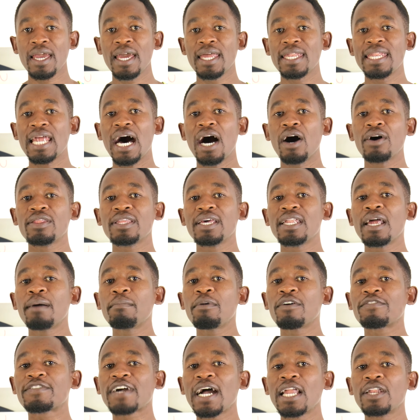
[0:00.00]
Now, the
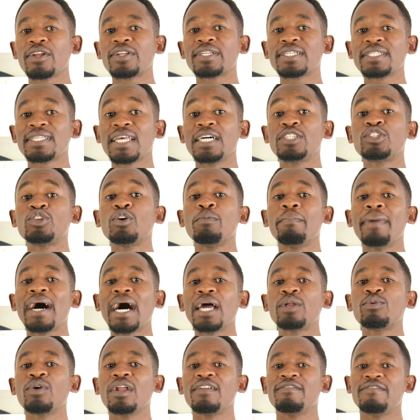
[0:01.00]
number of calories that you
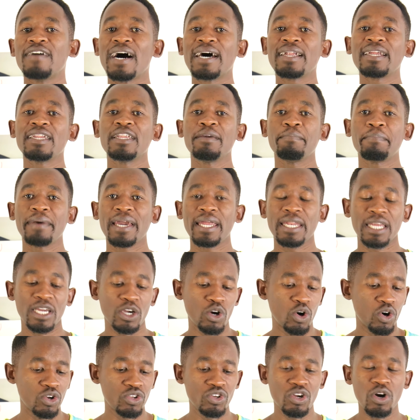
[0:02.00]
burn will vary
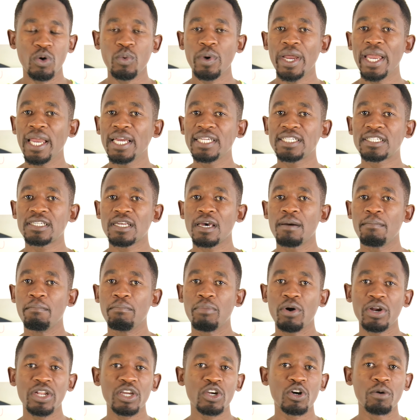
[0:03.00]
depending on your weight,
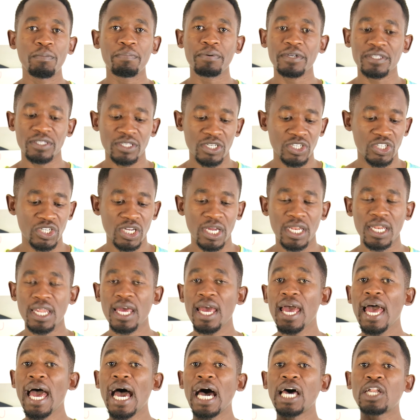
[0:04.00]
body composition,
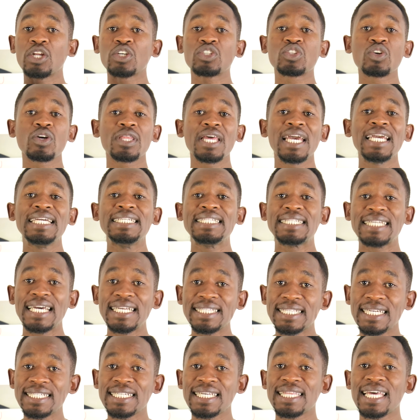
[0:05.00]
and also the
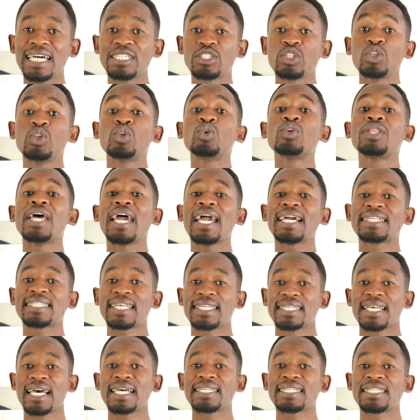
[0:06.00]
intensity that you do the
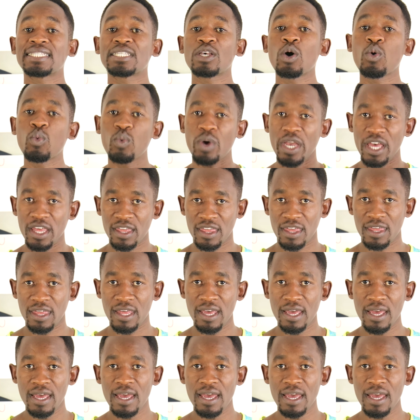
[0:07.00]
exercises with.